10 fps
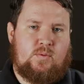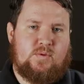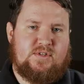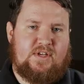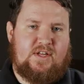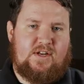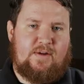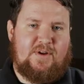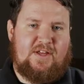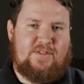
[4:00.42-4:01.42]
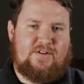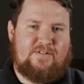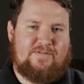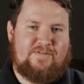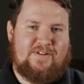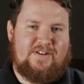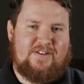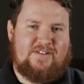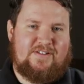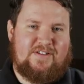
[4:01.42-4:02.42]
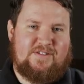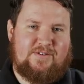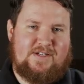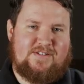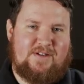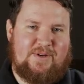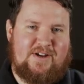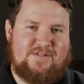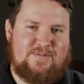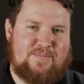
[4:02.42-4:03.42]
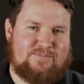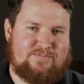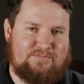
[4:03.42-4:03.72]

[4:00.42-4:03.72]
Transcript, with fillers: Once again, I'm Nathan. Till next time, guys.